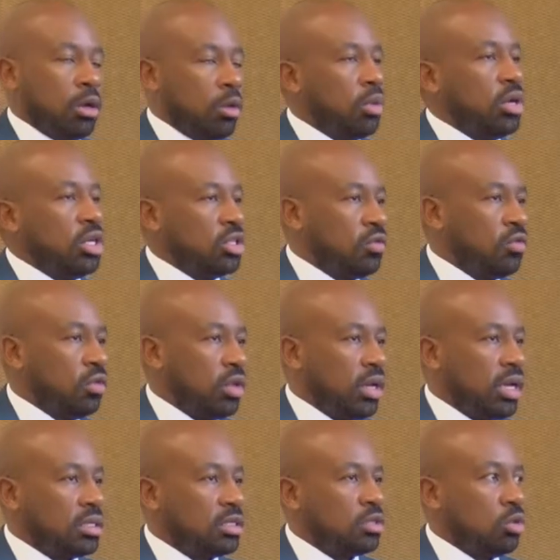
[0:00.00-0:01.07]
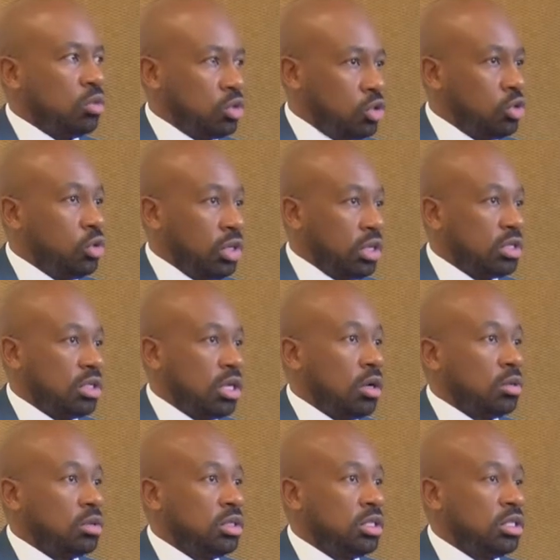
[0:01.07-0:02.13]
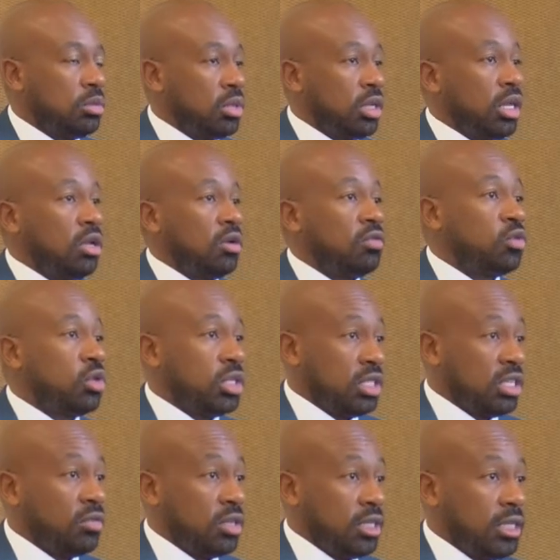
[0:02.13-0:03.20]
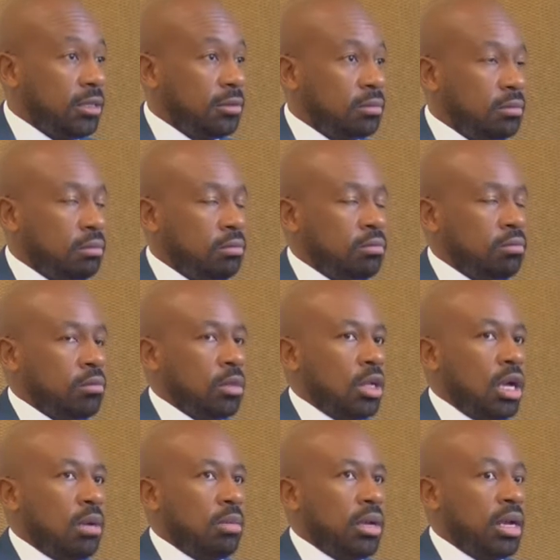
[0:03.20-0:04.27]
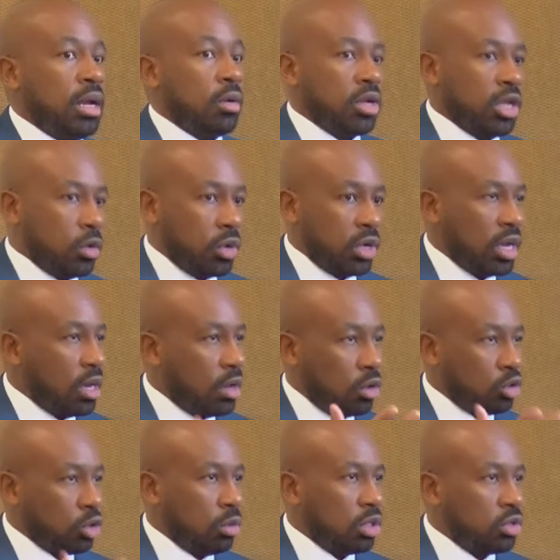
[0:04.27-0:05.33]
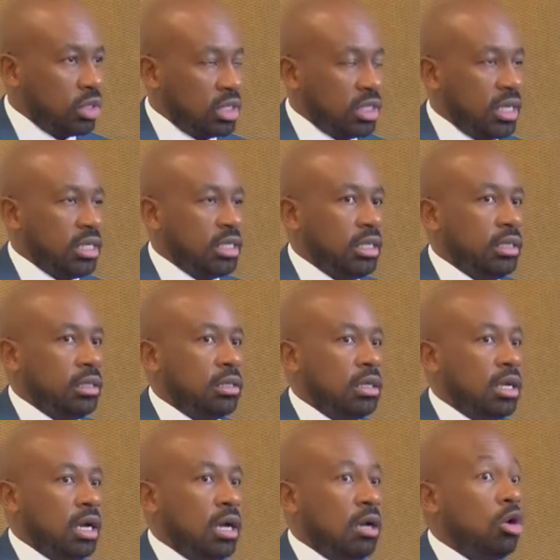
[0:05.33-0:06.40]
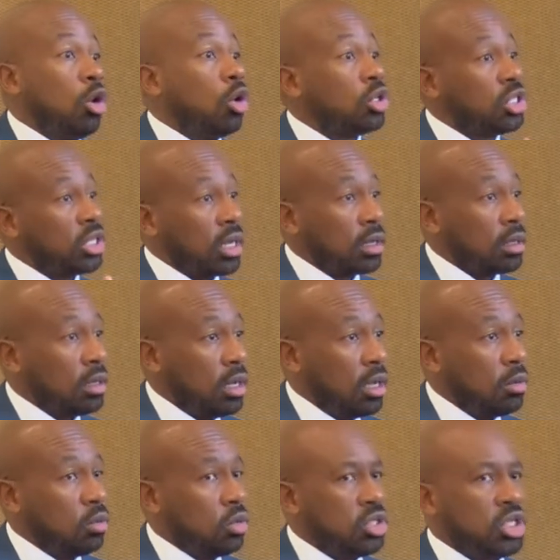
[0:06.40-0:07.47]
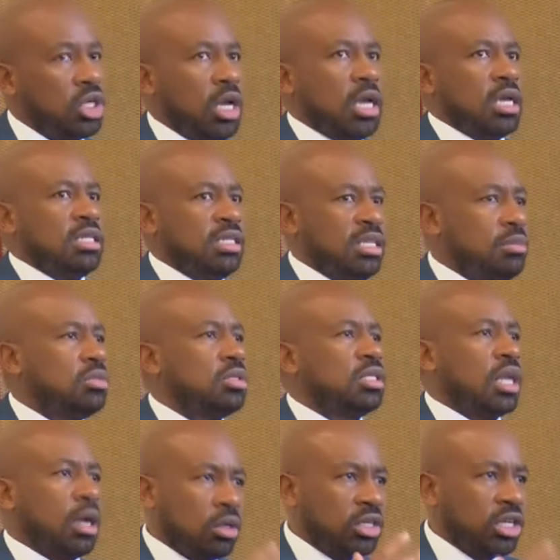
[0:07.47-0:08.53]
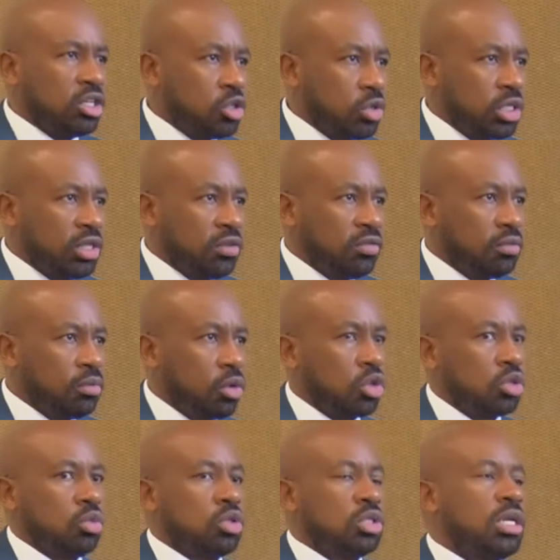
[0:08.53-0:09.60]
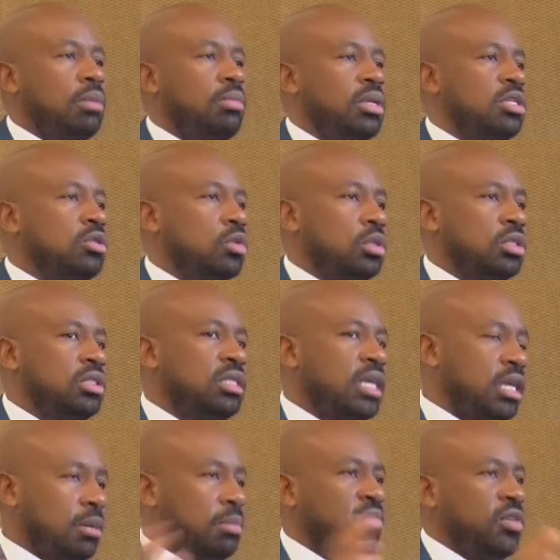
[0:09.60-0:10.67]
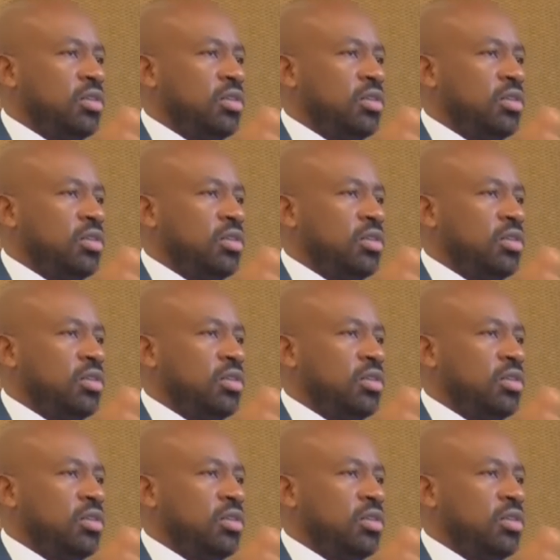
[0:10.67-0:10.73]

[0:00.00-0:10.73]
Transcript: in operation for the last almost two years now, since the beginning of 2017, mm-hmm. um, and now here we are, October 2018, uh, launching, uh, which seems counterintuitive because most companies would set up